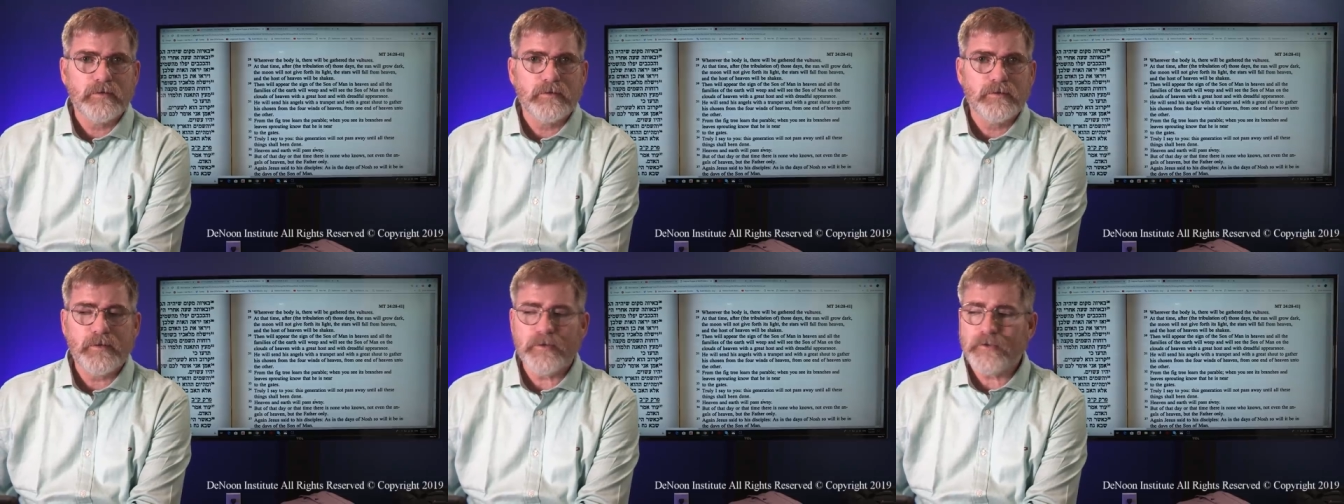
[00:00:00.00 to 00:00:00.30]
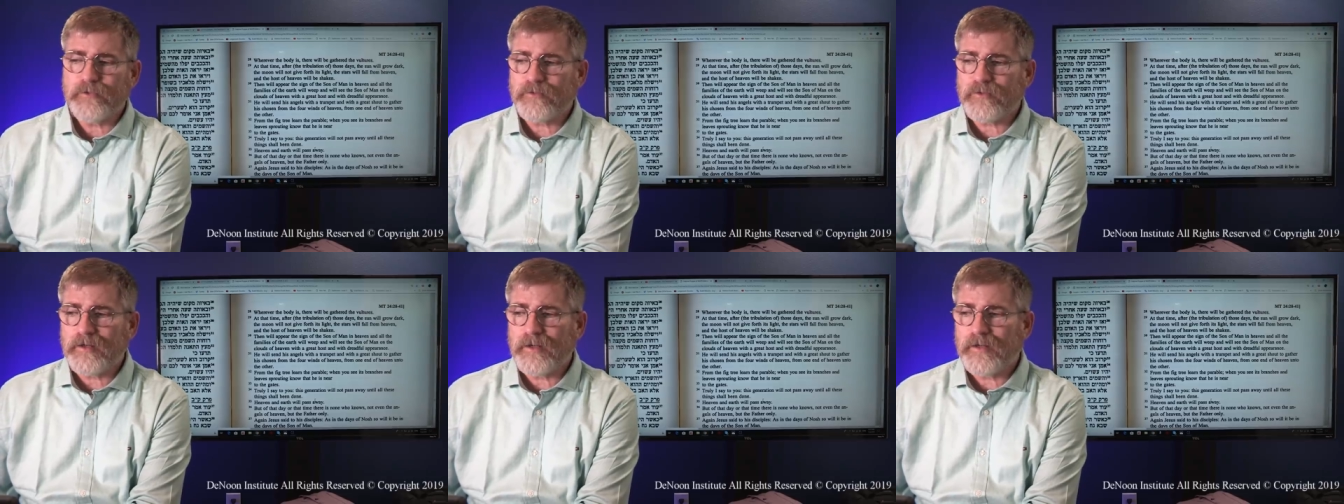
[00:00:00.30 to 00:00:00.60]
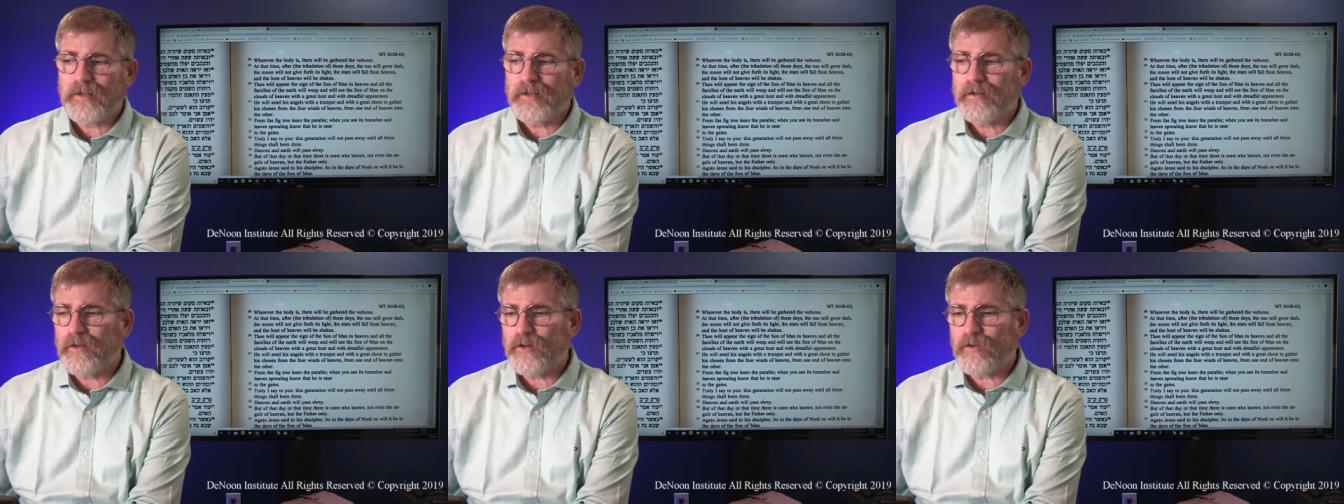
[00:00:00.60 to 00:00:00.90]
They're just going
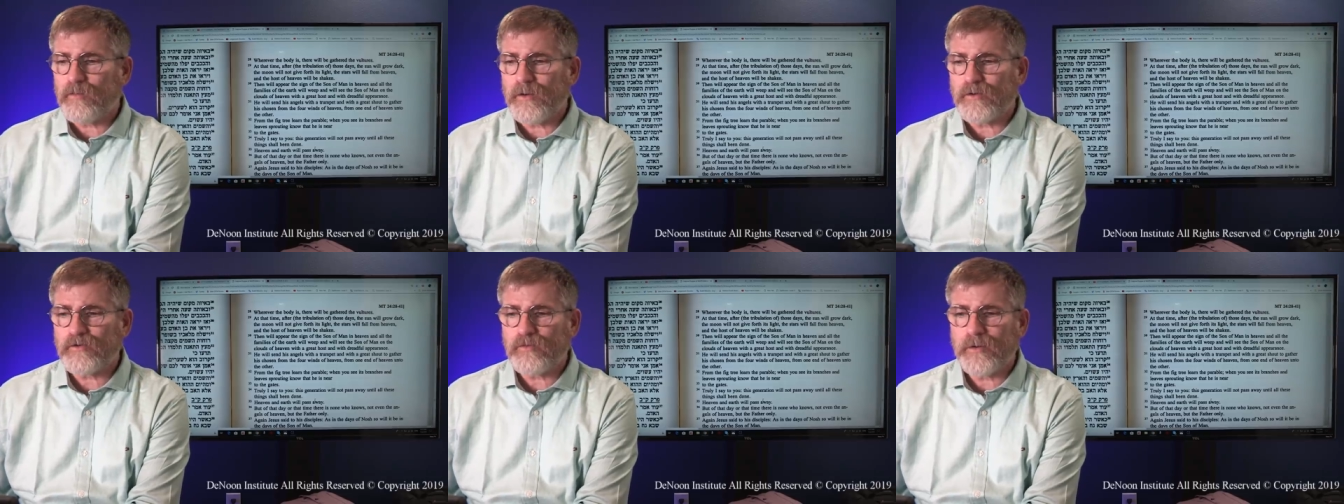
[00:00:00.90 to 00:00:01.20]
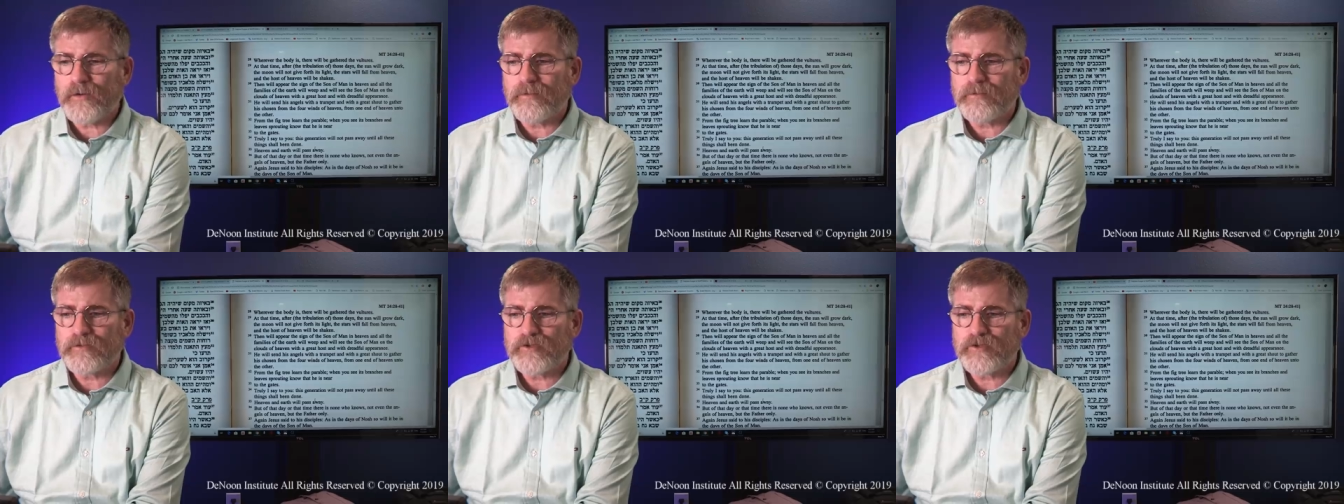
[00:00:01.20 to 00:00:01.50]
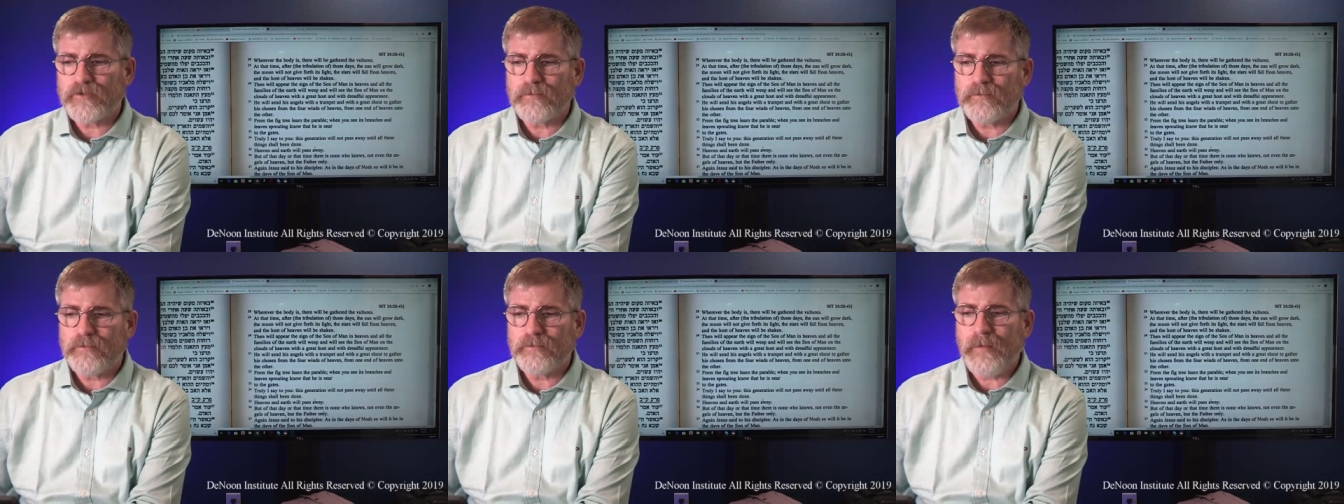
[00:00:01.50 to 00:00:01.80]
to, in other words, what
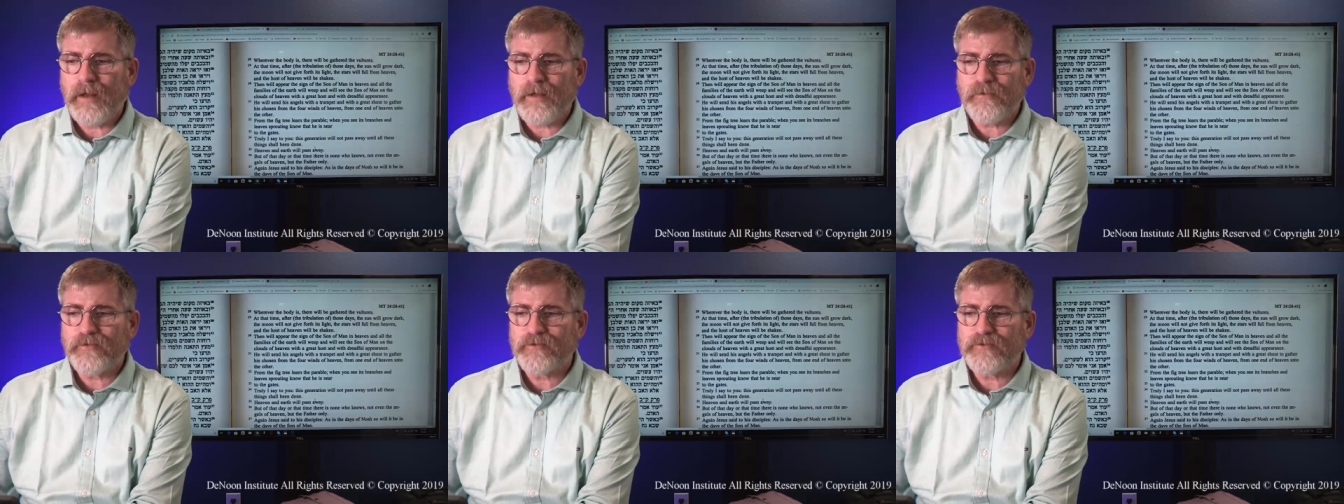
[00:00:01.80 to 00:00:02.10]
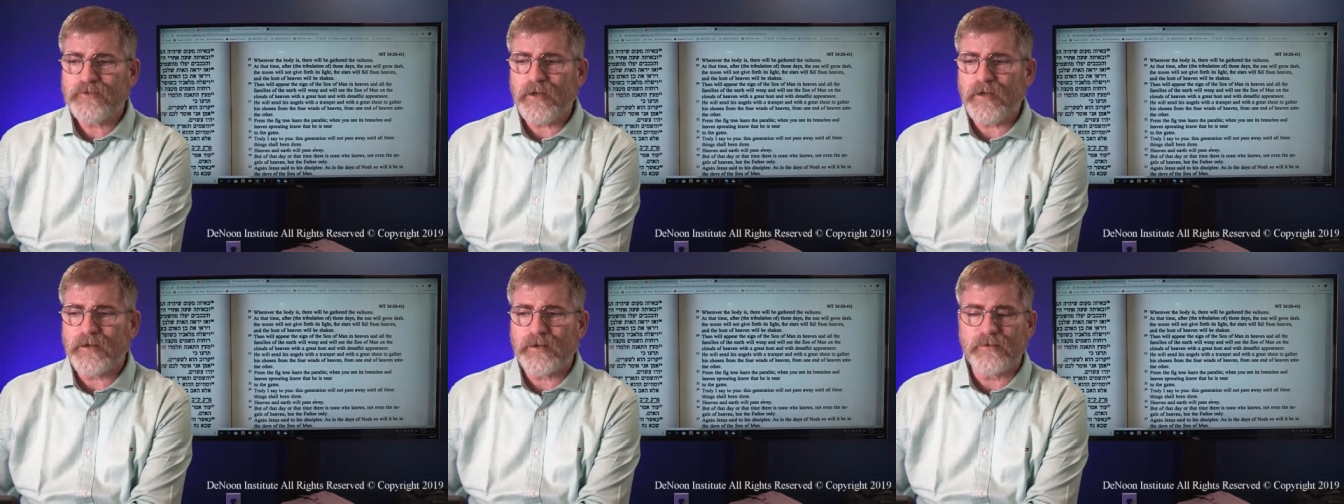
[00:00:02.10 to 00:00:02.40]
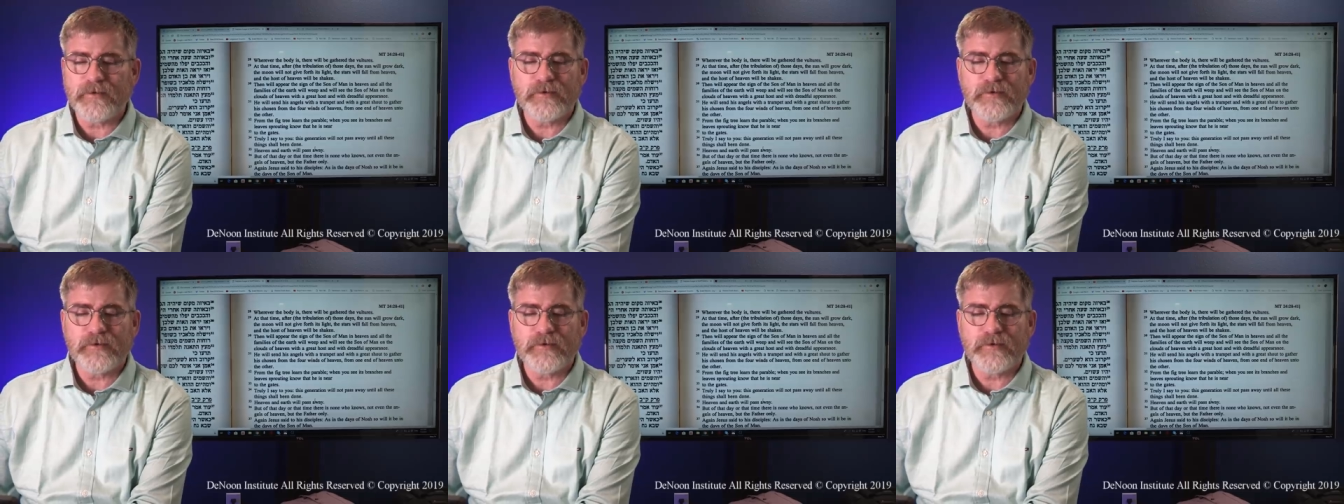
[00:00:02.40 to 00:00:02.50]
Matthew's telling you,